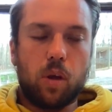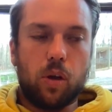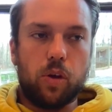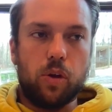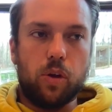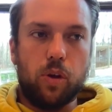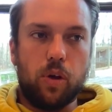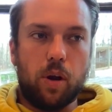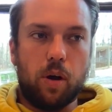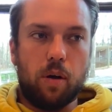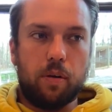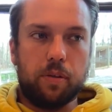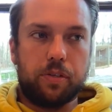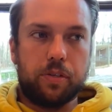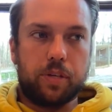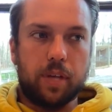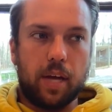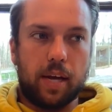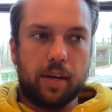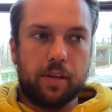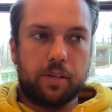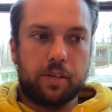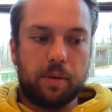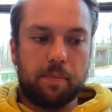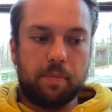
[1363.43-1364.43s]
you know, it's
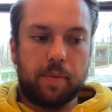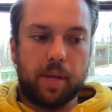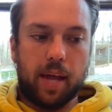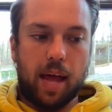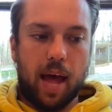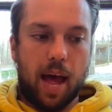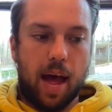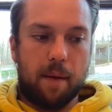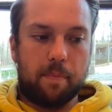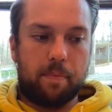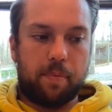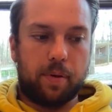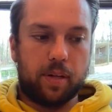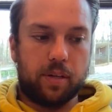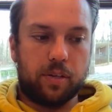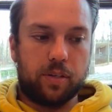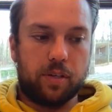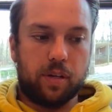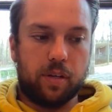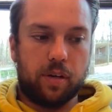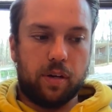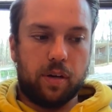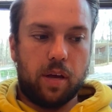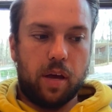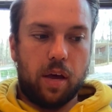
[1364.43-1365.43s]
like something happens
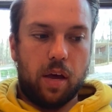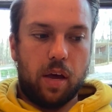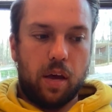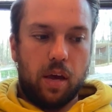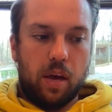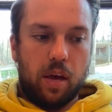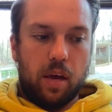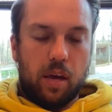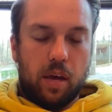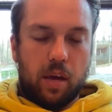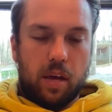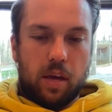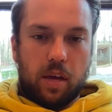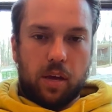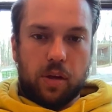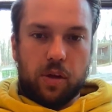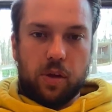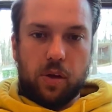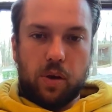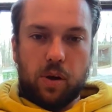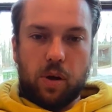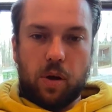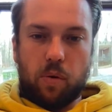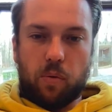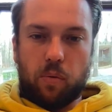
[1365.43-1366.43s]
and
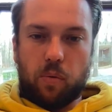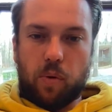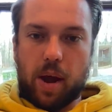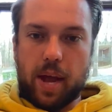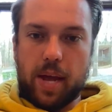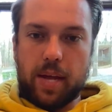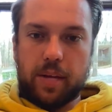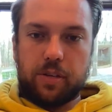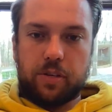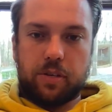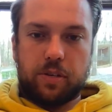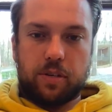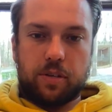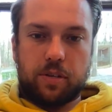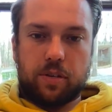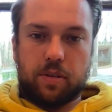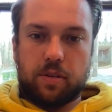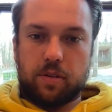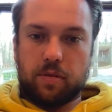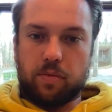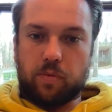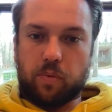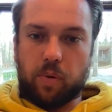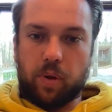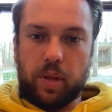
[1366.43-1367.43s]
you know
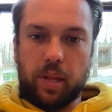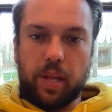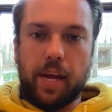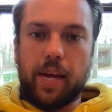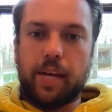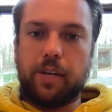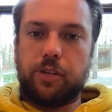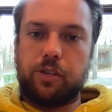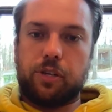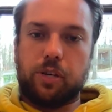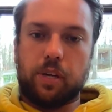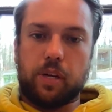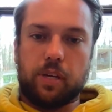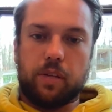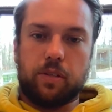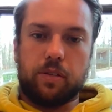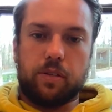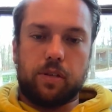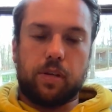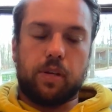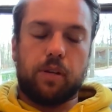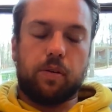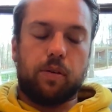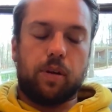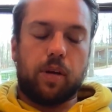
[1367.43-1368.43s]
race
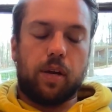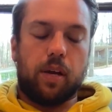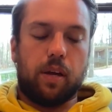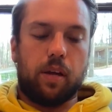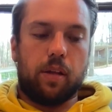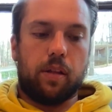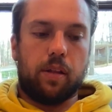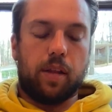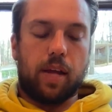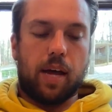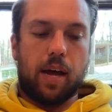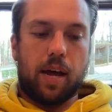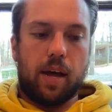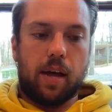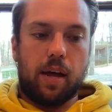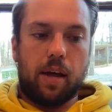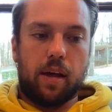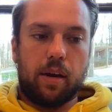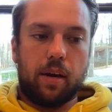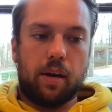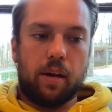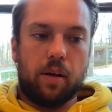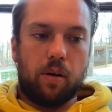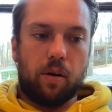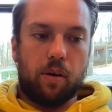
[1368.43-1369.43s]
relations and and
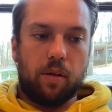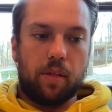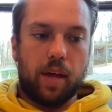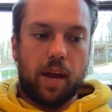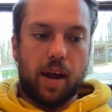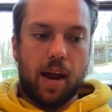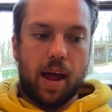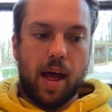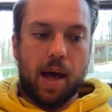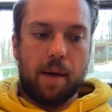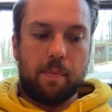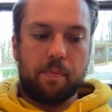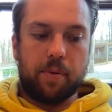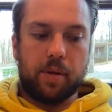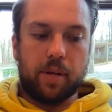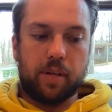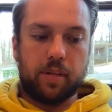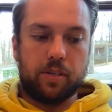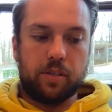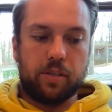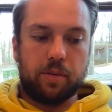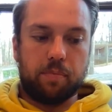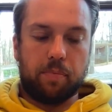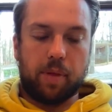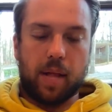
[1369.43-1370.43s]
that all that
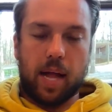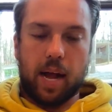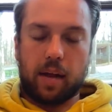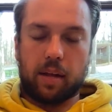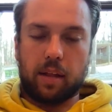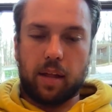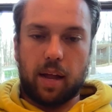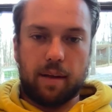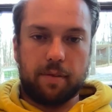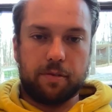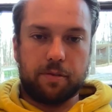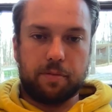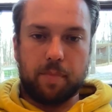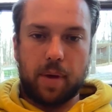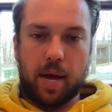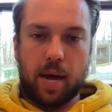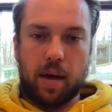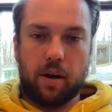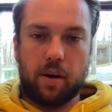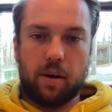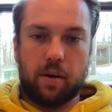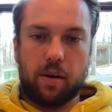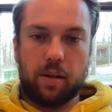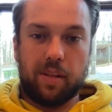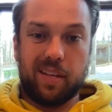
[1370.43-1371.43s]
happens and black lives
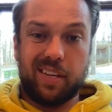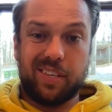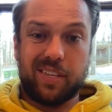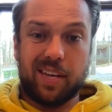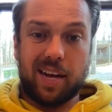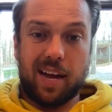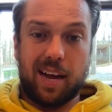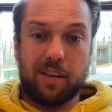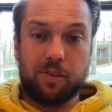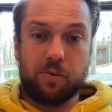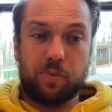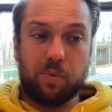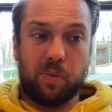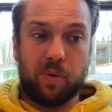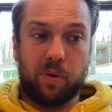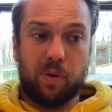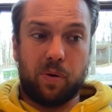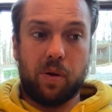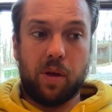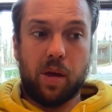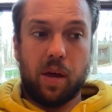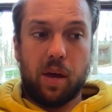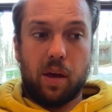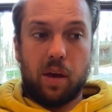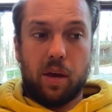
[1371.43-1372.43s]
matter and these guys
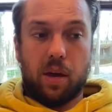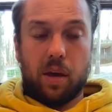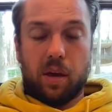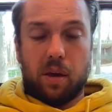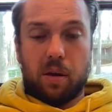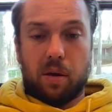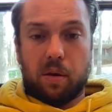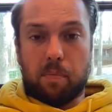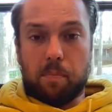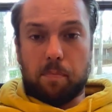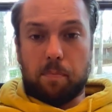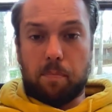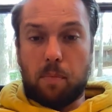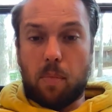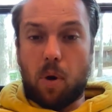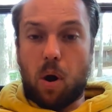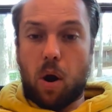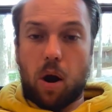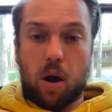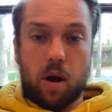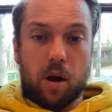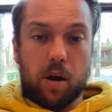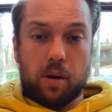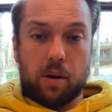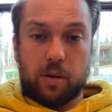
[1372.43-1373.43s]
will
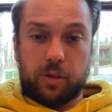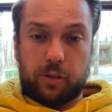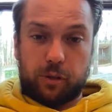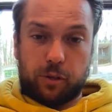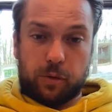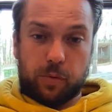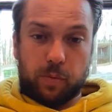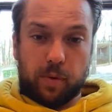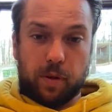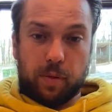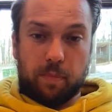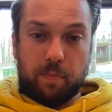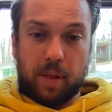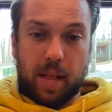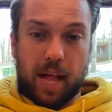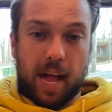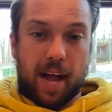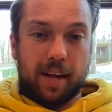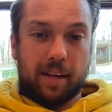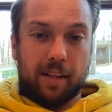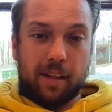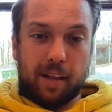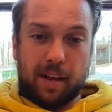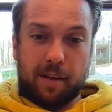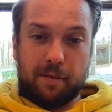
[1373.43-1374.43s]
march with
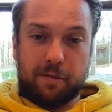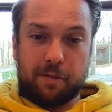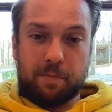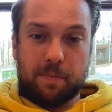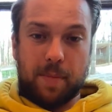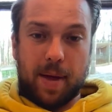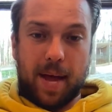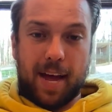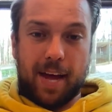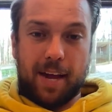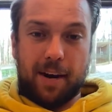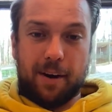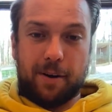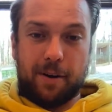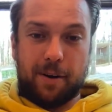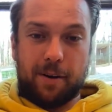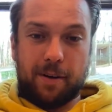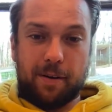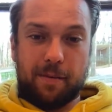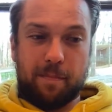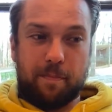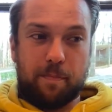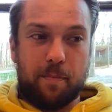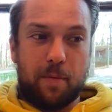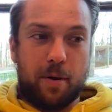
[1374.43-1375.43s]
black lives
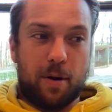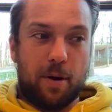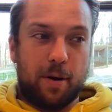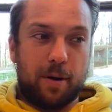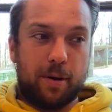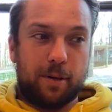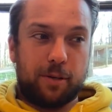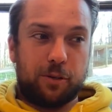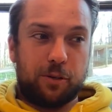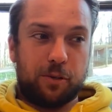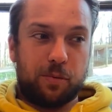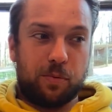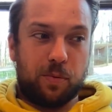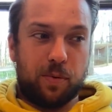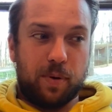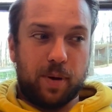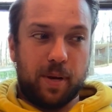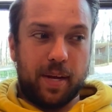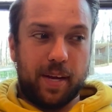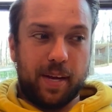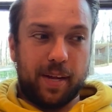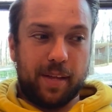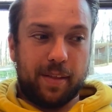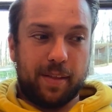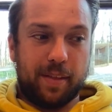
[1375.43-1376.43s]
matter march
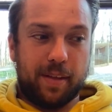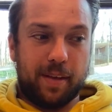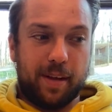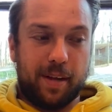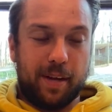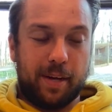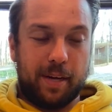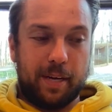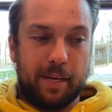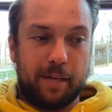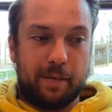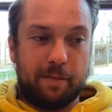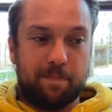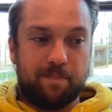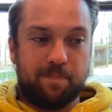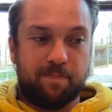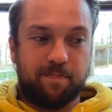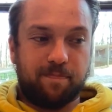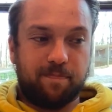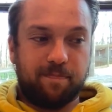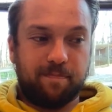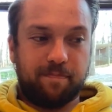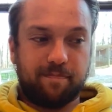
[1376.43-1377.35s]
with um